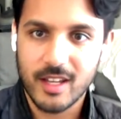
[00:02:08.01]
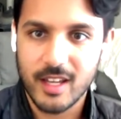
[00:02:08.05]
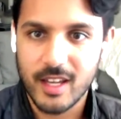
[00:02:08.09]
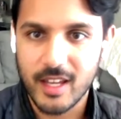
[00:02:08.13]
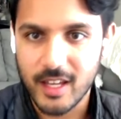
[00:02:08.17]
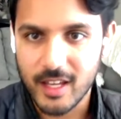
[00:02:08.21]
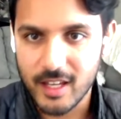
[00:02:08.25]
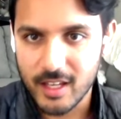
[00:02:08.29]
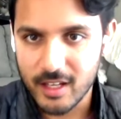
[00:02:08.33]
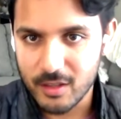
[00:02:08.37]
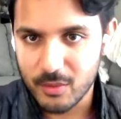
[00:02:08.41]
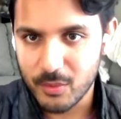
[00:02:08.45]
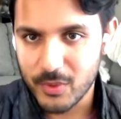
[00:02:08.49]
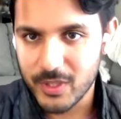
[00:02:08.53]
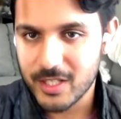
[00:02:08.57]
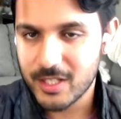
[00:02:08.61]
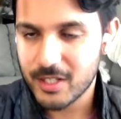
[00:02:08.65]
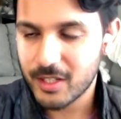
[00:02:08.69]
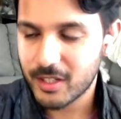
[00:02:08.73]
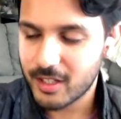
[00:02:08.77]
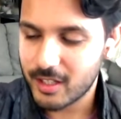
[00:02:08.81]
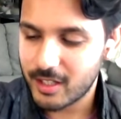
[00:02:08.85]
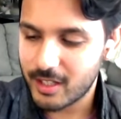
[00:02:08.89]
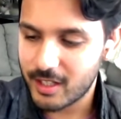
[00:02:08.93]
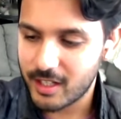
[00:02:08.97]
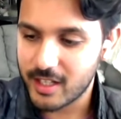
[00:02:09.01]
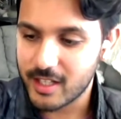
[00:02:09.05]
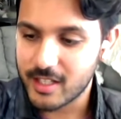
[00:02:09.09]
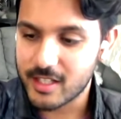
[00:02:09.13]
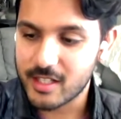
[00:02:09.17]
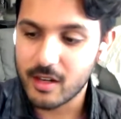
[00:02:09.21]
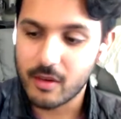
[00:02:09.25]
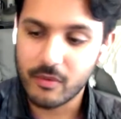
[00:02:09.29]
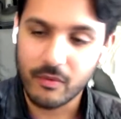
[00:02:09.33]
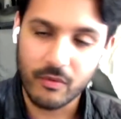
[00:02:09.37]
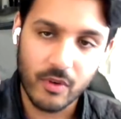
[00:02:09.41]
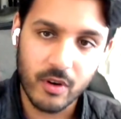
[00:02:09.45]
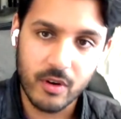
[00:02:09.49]
And we took it a
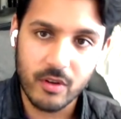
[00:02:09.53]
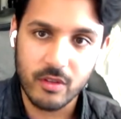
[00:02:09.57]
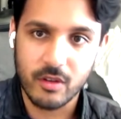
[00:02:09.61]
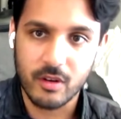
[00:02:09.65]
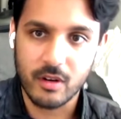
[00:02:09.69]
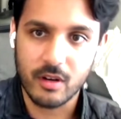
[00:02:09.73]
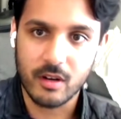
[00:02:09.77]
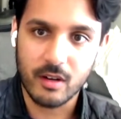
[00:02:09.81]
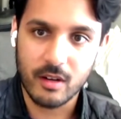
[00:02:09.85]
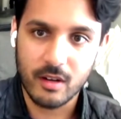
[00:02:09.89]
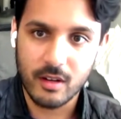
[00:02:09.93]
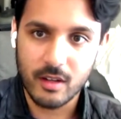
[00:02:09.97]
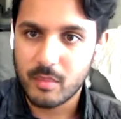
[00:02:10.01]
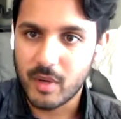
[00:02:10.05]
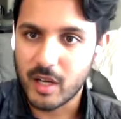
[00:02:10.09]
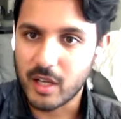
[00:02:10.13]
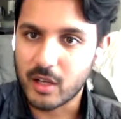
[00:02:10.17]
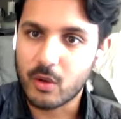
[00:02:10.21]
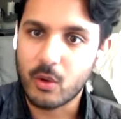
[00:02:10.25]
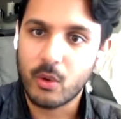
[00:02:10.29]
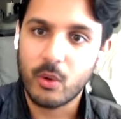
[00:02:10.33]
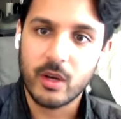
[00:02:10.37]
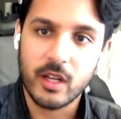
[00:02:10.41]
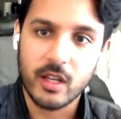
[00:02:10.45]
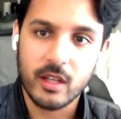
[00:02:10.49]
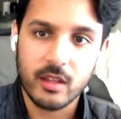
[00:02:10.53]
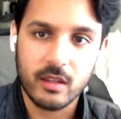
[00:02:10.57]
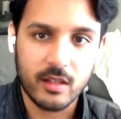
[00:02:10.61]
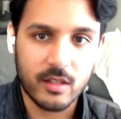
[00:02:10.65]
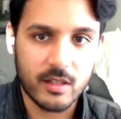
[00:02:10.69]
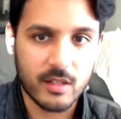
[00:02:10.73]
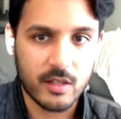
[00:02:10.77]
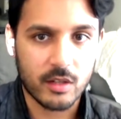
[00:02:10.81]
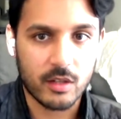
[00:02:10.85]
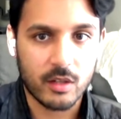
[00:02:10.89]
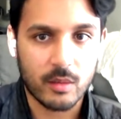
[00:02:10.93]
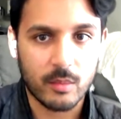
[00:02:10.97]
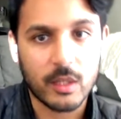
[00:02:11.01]
step further by coining the
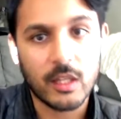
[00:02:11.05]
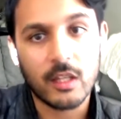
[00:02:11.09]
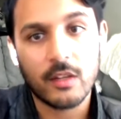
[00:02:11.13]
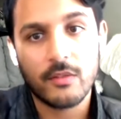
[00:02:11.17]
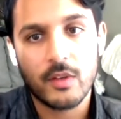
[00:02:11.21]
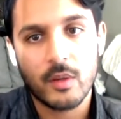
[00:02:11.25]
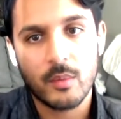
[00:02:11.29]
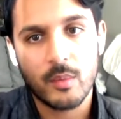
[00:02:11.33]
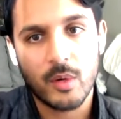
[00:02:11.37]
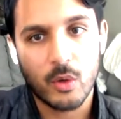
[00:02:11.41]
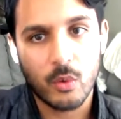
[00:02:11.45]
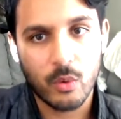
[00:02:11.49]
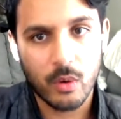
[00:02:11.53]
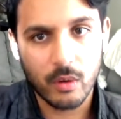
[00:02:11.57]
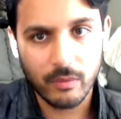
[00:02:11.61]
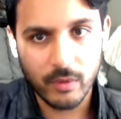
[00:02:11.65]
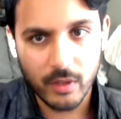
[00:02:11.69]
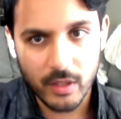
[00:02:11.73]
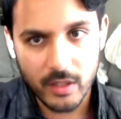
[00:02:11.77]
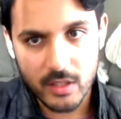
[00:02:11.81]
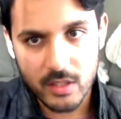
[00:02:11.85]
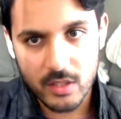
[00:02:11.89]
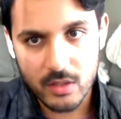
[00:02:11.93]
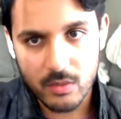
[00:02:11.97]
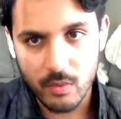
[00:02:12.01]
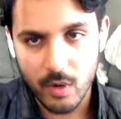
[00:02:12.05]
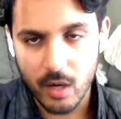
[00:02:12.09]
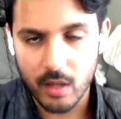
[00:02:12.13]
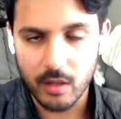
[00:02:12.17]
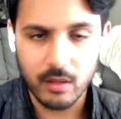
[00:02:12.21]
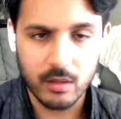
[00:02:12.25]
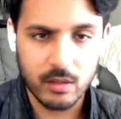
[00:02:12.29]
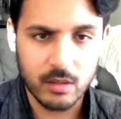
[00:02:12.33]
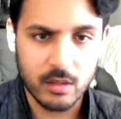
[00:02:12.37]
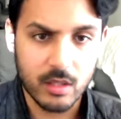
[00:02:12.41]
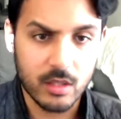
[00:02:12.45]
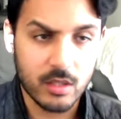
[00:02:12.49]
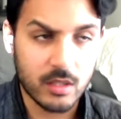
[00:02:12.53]
term EVM equivalence rather
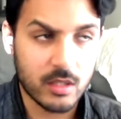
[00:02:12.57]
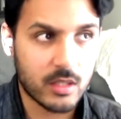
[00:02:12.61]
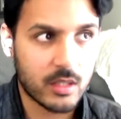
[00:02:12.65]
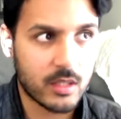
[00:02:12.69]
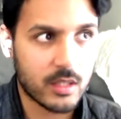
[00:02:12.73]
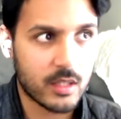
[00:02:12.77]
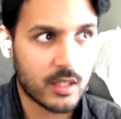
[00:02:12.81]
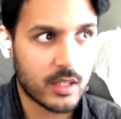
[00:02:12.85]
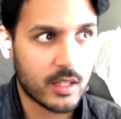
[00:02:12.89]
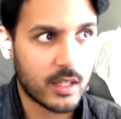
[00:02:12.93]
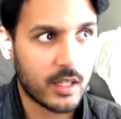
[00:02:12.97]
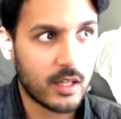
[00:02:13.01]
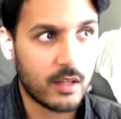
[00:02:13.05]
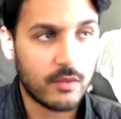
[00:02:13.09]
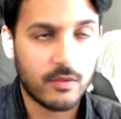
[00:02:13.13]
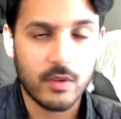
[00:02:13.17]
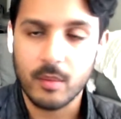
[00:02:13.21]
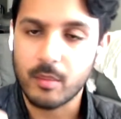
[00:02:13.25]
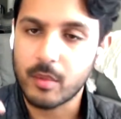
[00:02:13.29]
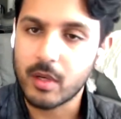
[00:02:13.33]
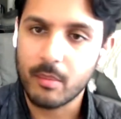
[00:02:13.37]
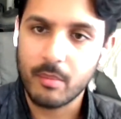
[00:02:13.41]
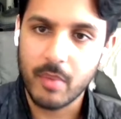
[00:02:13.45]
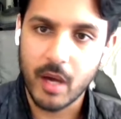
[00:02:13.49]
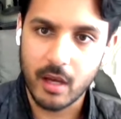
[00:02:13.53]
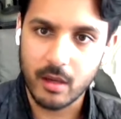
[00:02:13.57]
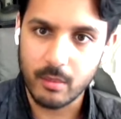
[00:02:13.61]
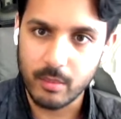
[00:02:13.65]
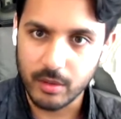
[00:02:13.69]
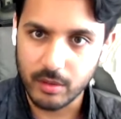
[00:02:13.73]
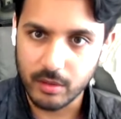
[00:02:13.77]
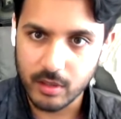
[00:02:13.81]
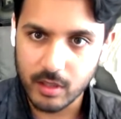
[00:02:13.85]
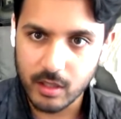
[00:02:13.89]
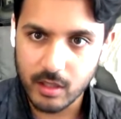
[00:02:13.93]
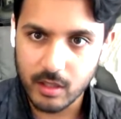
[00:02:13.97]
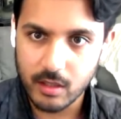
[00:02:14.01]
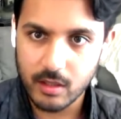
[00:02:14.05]
than just EVM
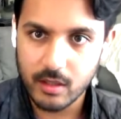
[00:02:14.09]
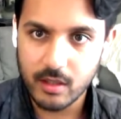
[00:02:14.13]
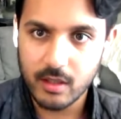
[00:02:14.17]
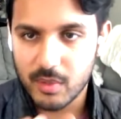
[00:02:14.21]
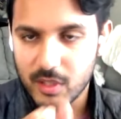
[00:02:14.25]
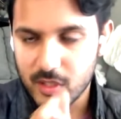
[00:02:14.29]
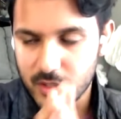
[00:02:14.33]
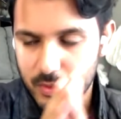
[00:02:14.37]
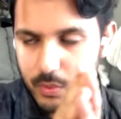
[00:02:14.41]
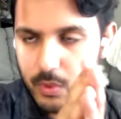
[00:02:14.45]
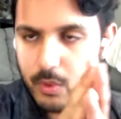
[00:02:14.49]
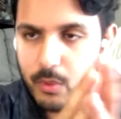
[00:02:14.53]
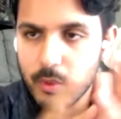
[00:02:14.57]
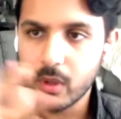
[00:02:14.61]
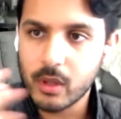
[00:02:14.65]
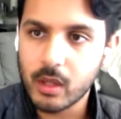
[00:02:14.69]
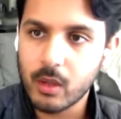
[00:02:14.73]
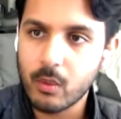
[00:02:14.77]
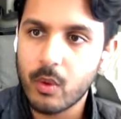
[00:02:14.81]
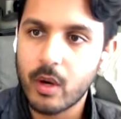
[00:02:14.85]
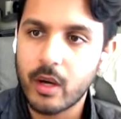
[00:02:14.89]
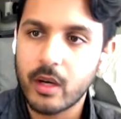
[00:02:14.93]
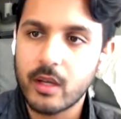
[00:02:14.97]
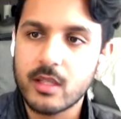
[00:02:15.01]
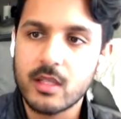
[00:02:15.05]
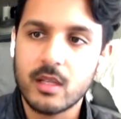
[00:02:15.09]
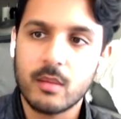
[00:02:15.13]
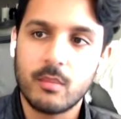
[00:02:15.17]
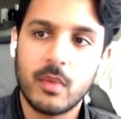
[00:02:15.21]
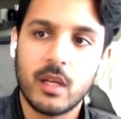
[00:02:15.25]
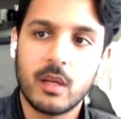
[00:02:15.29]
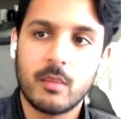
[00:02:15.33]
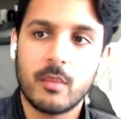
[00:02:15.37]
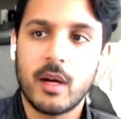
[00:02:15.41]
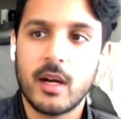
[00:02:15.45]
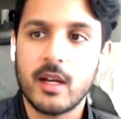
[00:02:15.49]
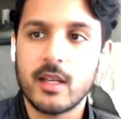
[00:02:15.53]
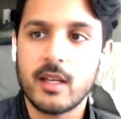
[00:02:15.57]
compatibility because we really wanted to
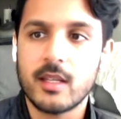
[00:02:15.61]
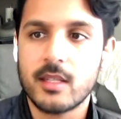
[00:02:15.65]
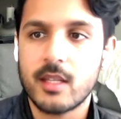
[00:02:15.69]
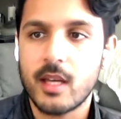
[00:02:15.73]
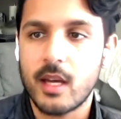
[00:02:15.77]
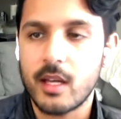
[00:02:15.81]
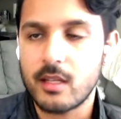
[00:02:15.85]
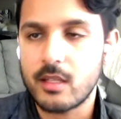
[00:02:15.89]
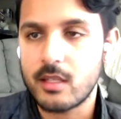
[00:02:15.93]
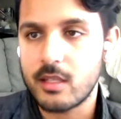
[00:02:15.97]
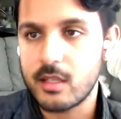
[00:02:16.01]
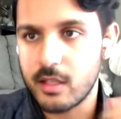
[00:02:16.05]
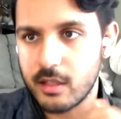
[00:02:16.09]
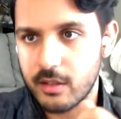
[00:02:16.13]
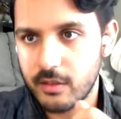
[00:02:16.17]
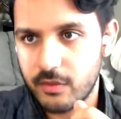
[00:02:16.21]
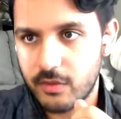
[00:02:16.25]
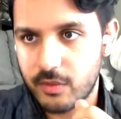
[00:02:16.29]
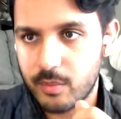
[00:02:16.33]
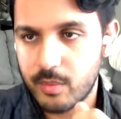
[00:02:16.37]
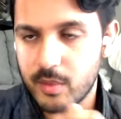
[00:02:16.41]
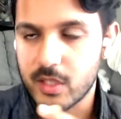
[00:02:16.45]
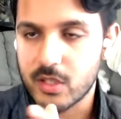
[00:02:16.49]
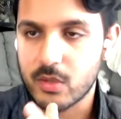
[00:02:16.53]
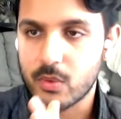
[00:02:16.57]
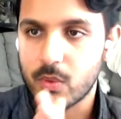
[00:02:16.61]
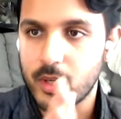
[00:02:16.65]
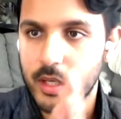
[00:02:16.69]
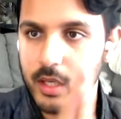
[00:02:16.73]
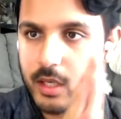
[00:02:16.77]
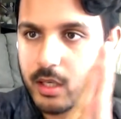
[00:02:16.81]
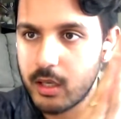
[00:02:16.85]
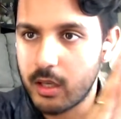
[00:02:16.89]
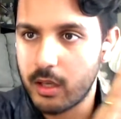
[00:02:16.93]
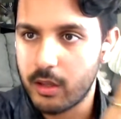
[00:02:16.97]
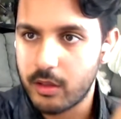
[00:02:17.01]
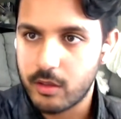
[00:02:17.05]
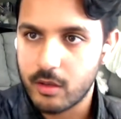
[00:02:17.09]
minimize that diff
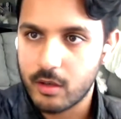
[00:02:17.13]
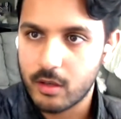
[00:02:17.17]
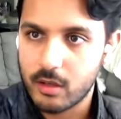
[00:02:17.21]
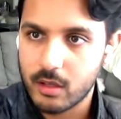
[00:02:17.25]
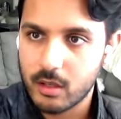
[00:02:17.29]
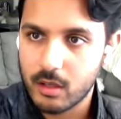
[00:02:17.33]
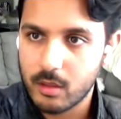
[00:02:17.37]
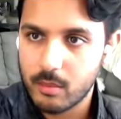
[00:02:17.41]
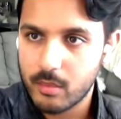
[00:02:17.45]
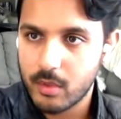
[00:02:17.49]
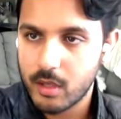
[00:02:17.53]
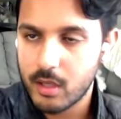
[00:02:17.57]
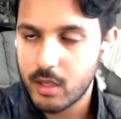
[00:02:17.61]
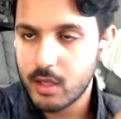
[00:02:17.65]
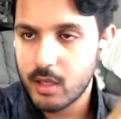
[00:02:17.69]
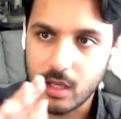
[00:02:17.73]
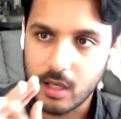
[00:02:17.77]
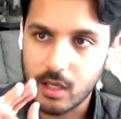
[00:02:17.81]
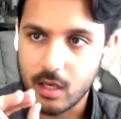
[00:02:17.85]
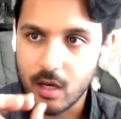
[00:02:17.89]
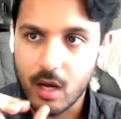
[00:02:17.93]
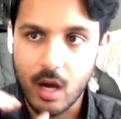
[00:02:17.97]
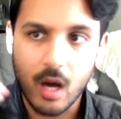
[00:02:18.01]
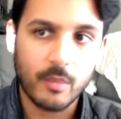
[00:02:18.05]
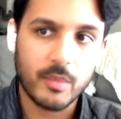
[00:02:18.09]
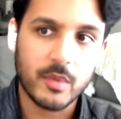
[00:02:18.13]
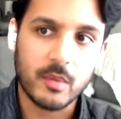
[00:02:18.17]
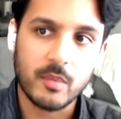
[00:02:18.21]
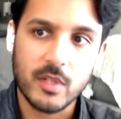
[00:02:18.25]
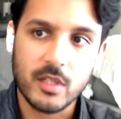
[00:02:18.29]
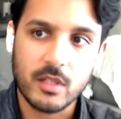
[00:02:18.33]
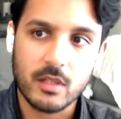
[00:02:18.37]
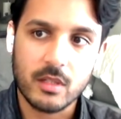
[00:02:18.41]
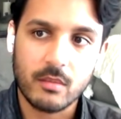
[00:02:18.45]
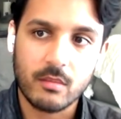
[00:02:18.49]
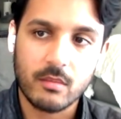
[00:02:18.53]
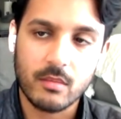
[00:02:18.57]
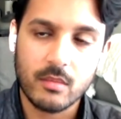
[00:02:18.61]
between Ethereum and
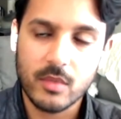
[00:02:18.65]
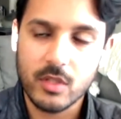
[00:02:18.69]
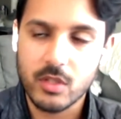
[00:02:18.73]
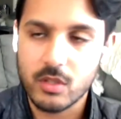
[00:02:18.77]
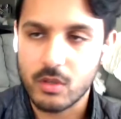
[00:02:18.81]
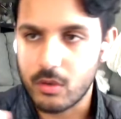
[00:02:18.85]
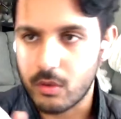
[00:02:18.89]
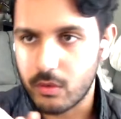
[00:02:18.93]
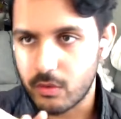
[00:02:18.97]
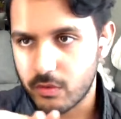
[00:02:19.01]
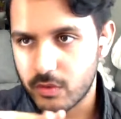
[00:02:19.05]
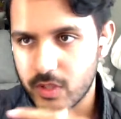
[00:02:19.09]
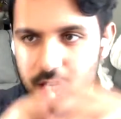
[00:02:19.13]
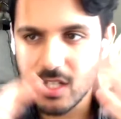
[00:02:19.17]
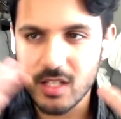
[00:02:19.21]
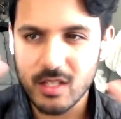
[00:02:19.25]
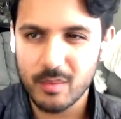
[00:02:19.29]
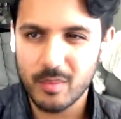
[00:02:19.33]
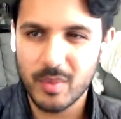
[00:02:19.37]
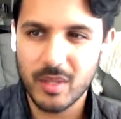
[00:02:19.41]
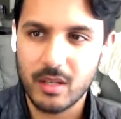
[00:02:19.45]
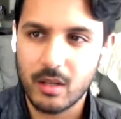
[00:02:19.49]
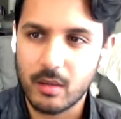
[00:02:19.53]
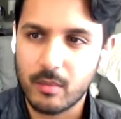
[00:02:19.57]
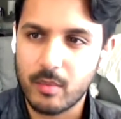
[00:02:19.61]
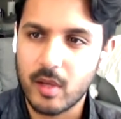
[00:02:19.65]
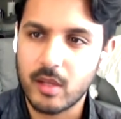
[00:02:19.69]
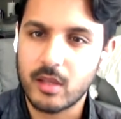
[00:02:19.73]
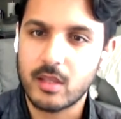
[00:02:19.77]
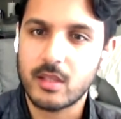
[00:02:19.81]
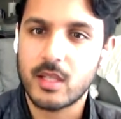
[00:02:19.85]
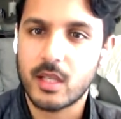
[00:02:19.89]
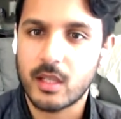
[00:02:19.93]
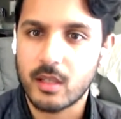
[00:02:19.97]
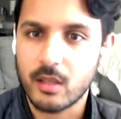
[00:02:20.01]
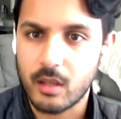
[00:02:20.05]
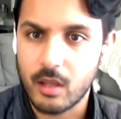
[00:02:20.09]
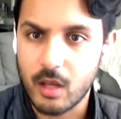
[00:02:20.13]
Optimism. So that's a bit about the
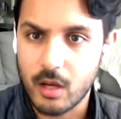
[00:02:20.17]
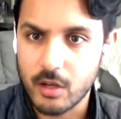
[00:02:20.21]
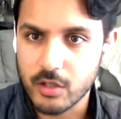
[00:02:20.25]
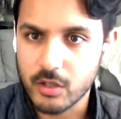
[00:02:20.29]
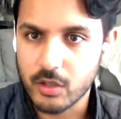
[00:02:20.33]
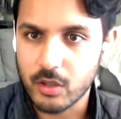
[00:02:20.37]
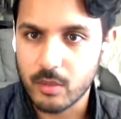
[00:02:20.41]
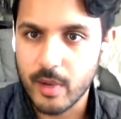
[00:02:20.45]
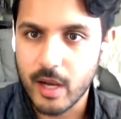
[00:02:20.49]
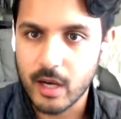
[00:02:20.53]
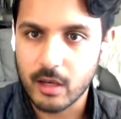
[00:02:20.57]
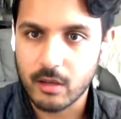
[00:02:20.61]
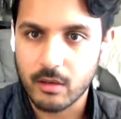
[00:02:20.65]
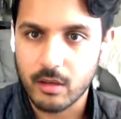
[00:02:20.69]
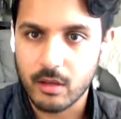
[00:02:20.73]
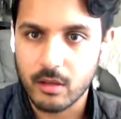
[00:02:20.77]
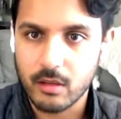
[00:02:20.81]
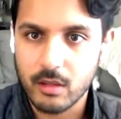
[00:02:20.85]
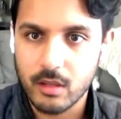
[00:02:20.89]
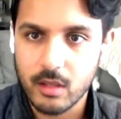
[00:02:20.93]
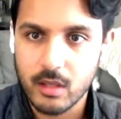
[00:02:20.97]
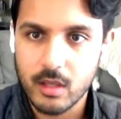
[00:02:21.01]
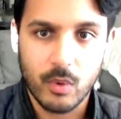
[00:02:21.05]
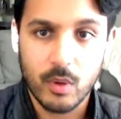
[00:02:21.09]
technological background.